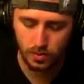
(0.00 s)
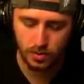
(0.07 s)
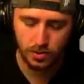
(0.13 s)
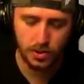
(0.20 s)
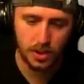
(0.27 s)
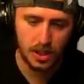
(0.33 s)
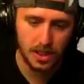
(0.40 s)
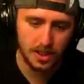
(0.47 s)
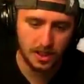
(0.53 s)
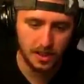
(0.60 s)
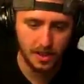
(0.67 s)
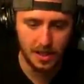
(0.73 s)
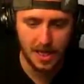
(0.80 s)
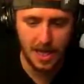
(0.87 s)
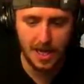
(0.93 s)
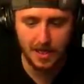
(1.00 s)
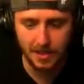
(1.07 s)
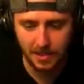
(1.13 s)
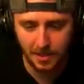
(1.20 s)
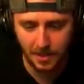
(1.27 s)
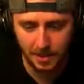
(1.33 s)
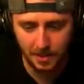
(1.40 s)
John, yo, y'all
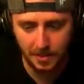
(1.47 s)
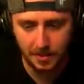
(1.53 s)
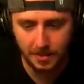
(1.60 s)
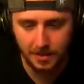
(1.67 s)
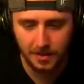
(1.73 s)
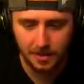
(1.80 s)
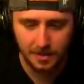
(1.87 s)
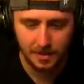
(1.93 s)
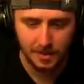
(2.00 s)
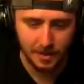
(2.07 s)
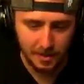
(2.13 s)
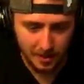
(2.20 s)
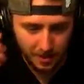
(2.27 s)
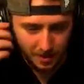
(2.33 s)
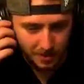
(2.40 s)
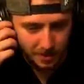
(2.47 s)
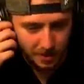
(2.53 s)
are fucking nuts, dude. Y'all are fucking